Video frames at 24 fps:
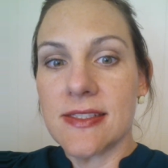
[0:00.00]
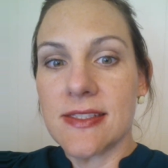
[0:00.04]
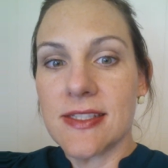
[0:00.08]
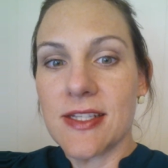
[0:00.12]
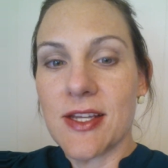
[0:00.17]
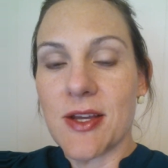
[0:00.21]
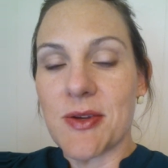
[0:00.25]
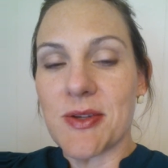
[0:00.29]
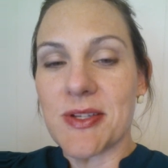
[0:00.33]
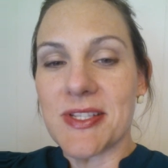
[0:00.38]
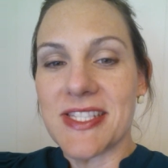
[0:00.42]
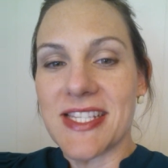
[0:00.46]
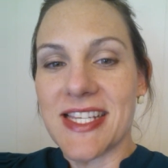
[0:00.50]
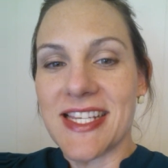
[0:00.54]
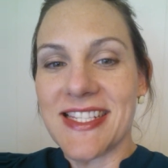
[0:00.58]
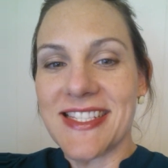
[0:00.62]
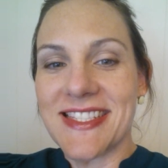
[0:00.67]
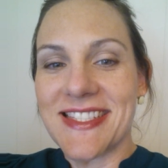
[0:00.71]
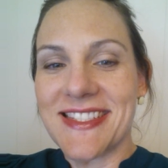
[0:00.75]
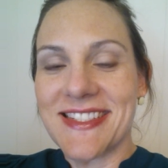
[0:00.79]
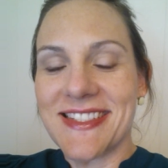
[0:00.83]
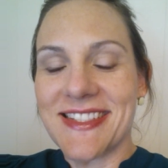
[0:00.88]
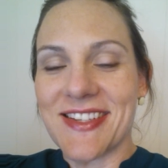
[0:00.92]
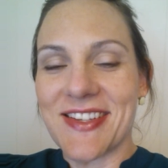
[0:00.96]

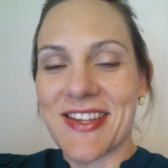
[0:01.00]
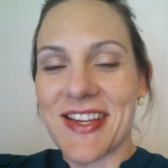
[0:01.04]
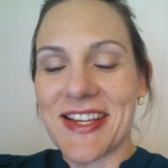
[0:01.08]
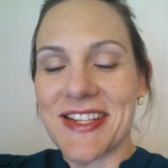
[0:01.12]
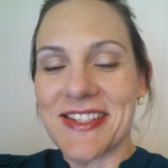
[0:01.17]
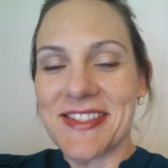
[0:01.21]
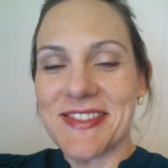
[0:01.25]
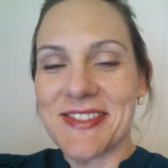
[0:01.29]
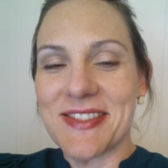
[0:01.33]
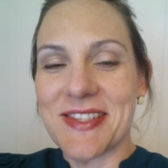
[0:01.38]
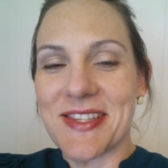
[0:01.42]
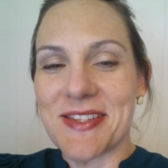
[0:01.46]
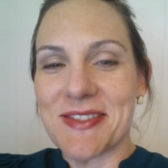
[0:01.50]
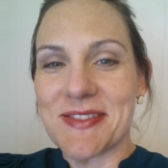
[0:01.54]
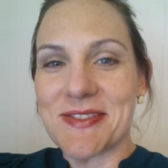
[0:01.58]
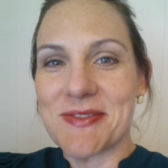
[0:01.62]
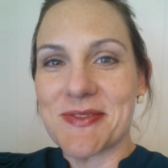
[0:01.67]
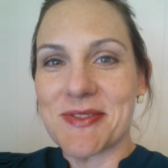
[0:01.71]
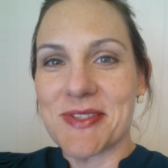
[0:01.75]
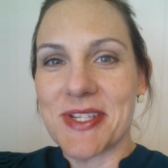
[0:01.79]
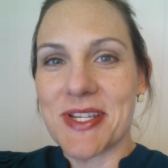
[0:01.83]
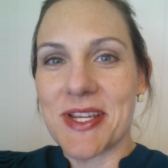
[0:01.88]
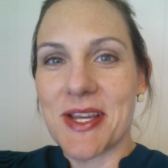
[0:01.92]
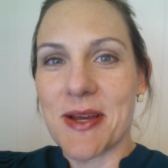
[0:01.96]
coexist okay so that's
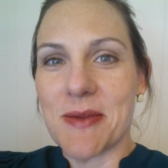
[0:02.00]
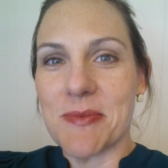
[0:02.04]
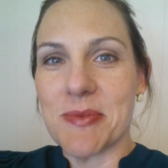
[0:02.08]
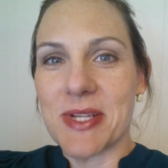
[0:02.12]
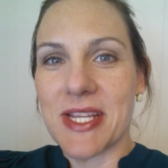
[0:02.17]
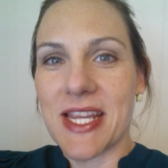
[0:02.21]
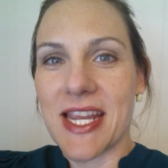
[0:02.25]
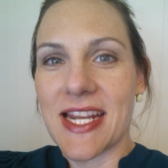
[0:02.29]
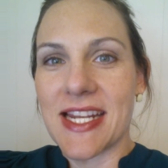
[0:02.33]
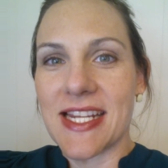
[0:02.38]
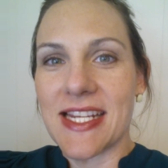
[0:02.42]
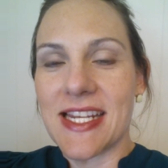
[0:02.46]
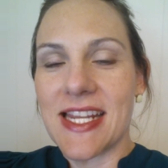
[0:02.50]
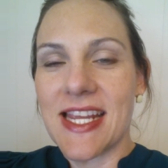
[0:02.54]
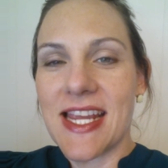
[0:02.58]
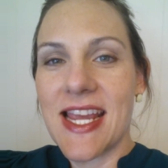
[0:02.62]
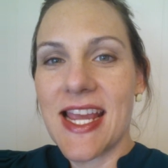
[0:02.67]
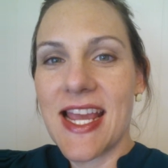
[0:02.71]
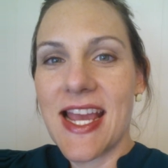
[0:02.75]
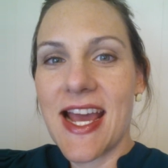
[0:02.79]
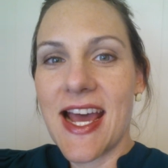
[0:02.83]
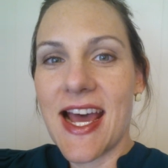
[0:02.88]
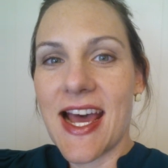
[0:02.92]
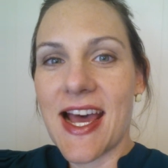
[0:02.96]
really complicated
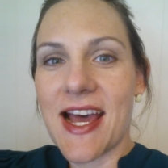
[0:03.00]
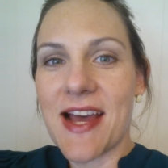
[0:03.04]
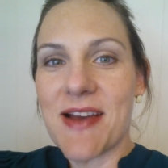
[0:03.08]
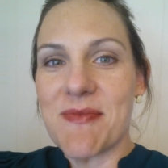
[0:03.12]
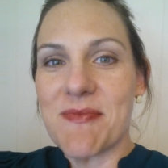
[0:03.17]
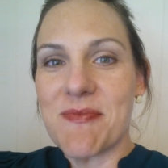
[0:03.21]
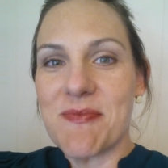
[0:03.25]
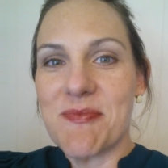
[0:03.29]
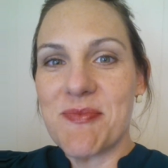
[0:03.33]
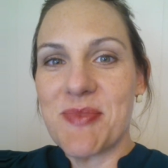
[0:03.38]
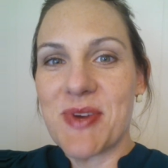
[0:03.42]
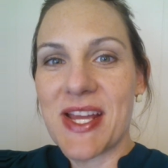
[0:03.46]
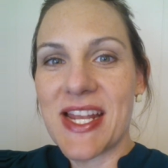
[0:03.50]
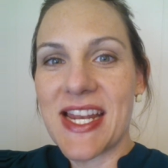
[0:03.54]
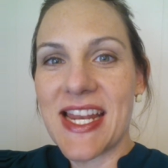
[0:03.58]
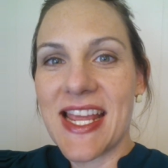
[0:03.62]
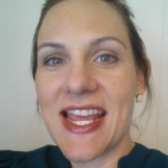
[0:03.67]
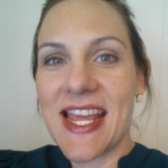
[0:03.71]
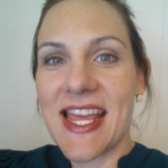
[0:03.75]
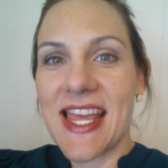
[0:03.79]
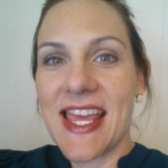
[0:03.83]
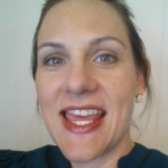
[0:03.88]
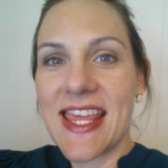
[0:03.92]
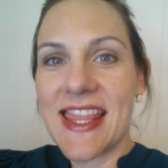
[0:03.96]
um, but
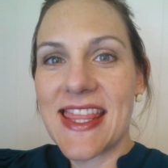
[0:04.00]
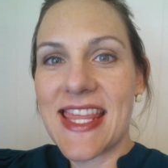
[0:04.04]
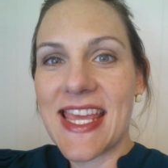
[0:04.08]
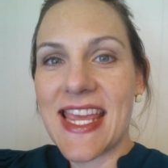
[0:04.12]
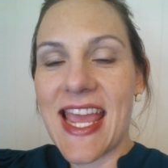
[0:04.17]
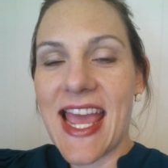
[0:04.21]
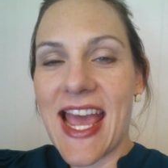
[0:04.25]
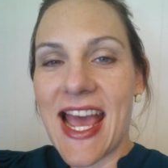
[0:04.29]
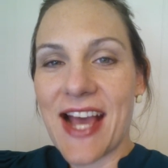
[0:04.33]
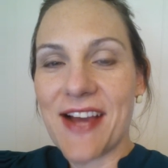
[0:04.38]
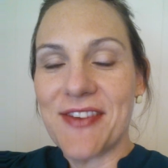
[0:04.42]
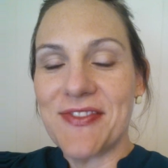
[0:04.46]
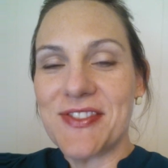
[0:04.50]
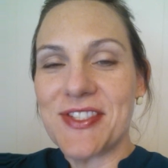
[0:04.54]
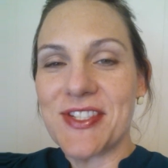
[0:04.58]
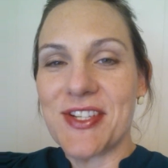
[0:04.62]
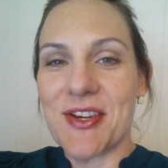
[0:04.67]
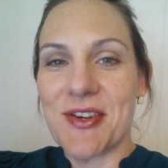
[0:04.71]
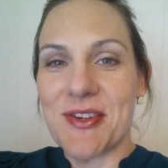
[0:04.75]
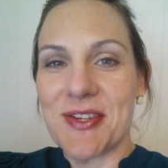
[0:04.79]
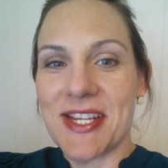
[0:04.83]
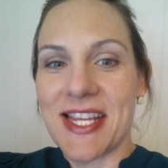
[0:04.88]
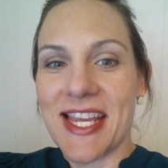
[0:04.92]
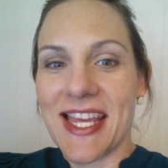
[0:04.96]
they have to
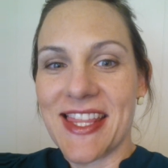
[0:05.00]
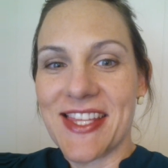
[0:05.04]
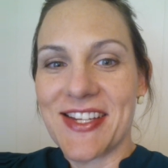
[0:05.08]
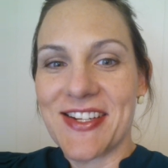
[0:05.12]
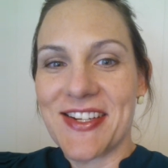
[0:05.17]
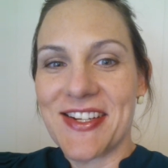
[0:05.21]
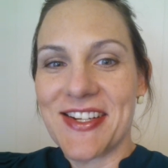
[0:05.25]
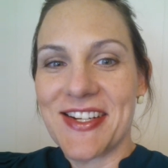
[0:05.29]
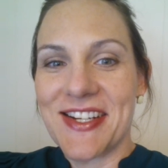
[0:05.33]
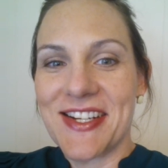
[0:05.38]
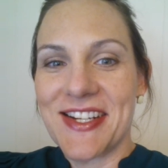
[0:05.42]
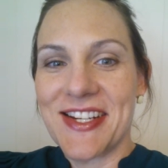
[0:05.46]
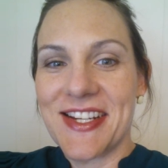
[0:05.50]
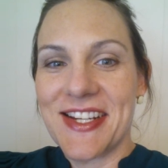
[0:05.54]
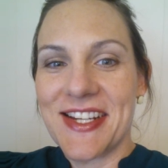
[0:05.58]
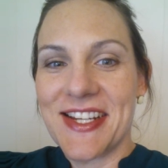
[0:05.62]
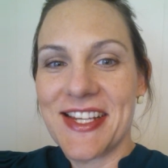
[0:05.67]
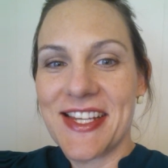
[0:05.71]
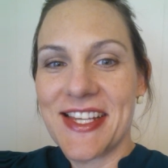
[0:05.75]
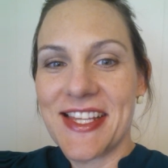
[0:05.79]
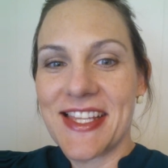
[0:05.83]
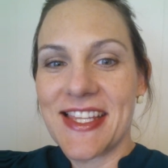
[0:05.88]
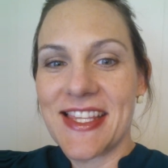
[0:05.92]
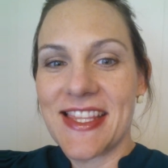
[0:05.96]
go together.
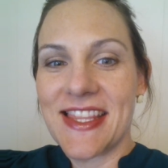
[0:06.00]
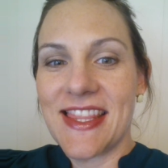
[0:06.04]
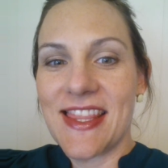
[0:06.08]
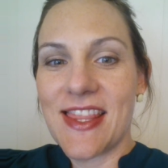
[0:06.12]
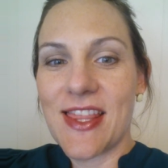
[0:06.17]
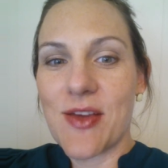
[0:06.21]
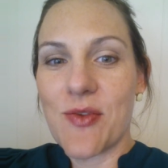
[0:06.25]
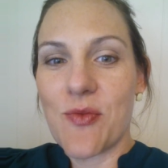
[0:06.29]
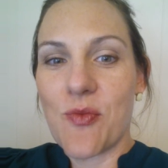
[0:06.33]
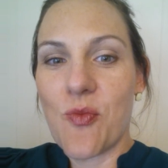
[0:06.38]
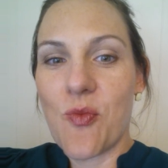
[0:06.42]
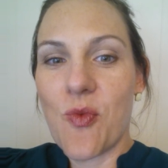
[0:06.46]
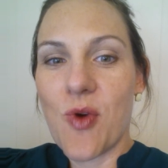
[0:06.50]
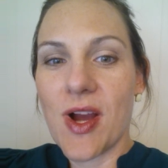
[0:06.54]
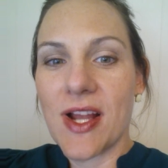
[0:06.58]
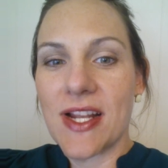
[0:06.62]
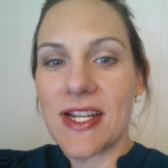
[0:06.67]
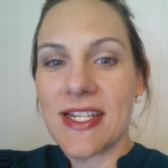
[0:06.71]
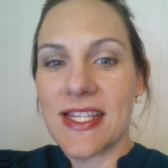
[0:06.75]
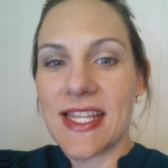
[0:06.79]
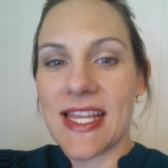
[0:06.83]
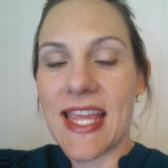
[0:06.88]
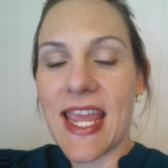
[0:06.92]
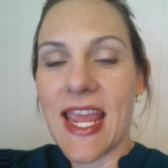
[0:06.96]

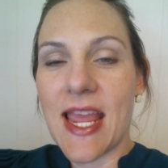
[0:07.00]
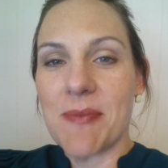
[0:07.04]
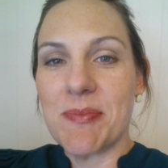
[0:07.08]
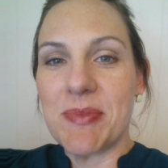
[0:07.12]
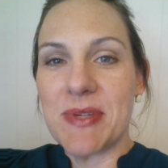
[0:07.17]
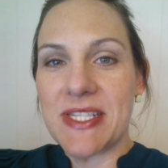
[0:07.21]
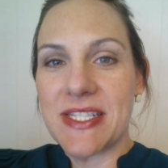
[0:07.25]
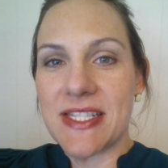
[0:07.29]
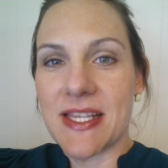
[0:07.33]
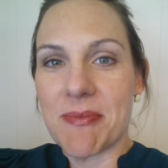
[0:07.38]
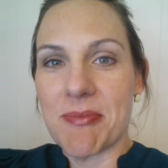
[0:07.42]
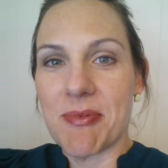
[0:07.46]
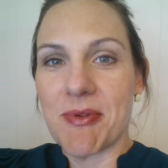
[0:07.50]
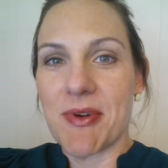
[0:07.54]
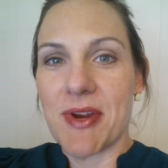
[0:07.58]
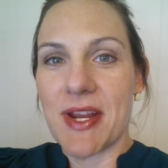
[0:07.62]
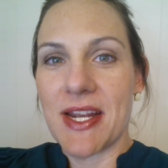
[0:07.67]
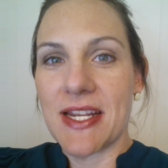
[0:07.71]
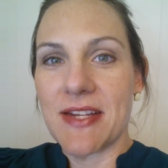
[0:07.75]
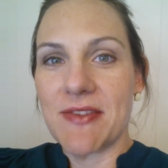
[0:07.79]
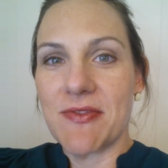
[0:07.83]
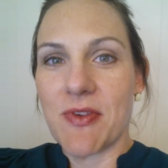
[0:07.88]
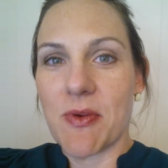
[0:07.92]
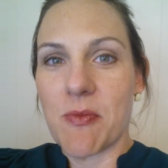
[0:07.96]
One, they can't be
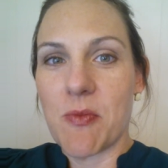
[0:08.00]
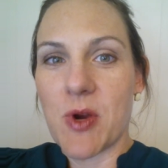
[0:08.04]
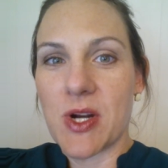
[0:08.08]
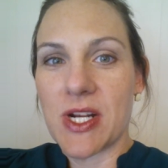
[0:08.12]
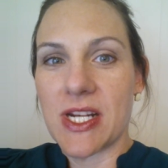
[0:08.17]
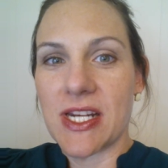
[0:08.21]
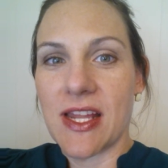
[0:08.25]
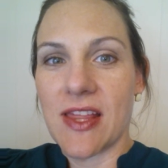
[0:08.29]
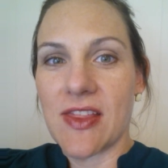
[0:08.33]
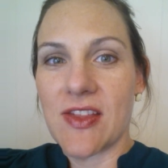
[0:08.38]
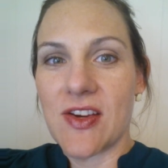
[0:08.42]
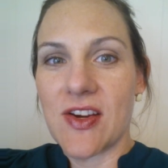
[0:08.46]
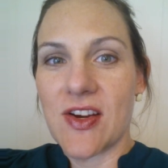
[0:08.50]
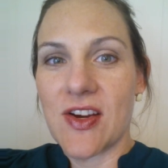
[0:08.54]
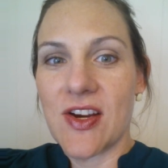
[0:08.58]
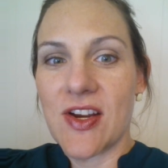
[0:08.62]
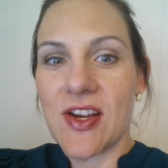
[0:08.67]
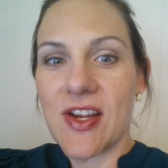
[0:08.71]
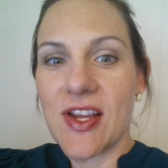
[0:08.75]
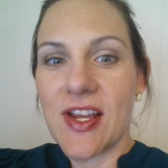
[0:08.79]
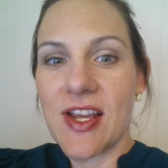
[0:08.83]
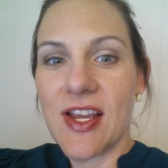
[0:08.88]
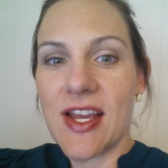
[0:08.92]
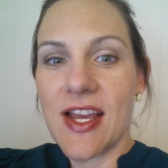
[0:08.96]
separated from one another.
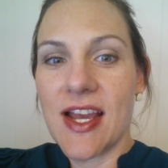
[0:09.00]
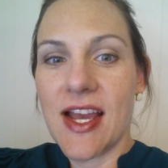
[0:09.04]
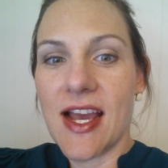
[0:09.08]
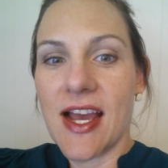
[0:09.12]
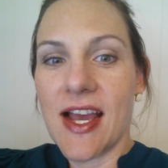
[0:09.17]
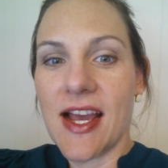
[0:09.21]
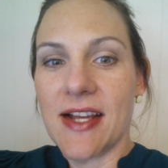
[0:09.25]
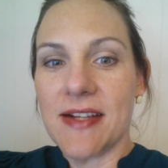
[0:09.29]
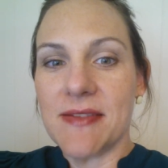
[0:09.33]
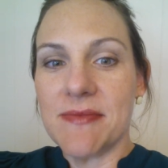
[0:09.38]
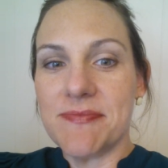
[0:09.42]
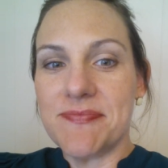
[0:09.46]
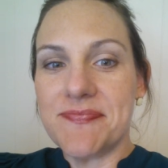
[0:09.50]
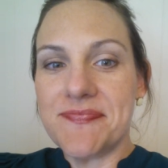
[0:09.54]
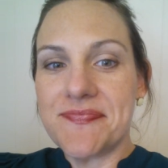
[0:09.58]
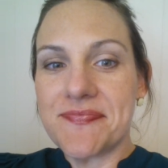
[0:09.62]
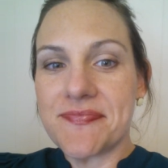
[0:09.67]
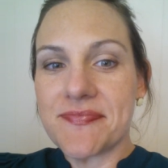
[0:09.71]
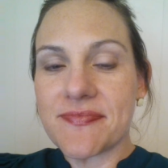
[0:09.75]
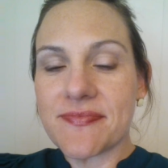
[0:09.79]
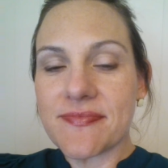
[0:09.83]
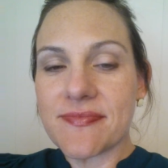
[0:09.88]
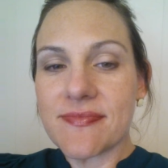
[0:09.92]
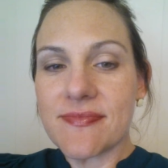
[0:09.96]
Um,
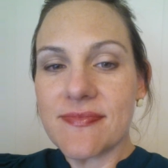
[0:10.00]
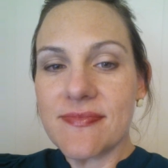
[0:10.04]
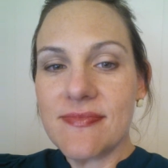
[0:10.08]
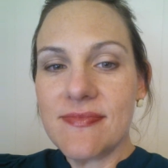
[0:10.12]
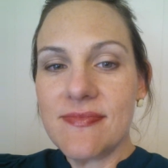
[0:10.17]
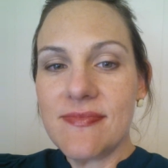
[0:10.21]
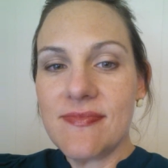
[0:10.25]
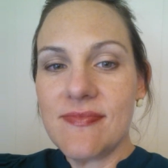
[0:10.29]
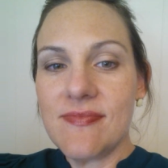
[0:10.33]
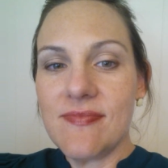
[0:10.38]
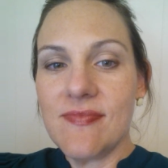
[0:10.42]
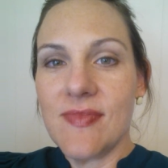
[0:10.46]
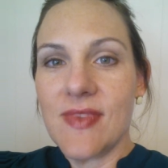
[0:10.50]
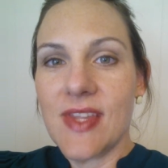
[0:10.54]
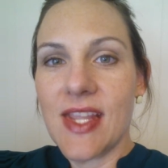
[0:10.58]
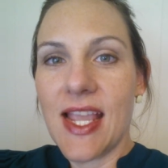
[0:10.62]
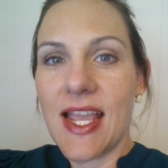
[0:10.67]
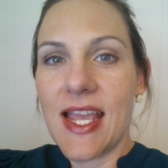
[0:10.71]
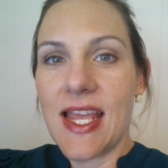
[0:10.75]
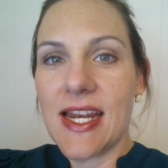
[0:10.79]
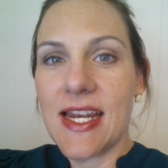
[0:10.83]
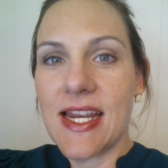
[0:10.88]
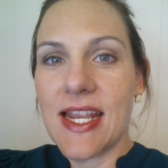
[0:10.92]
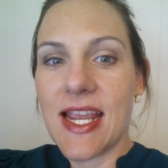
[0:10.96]

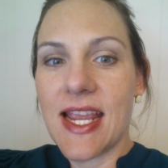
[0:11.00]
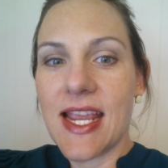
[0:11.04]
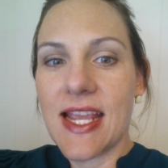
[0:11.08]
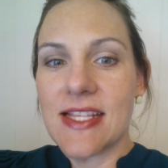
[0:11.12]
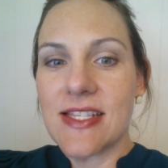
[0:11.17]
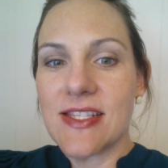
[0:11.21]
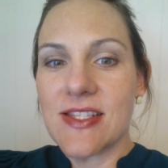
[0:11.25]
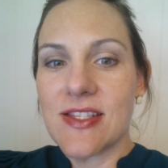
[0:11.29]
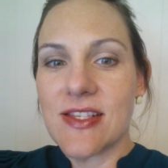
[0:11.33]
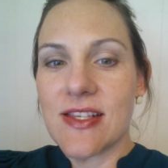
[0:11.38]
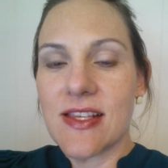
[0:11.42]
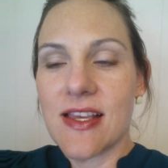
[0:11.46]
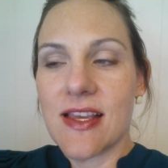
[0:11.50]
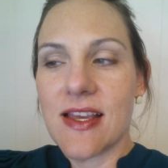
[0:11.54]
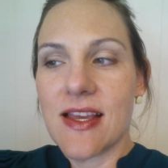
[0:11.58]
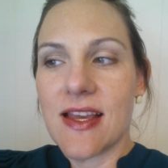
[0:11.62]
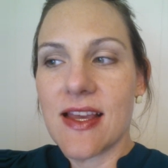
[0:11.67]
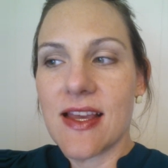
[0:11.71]
and it's,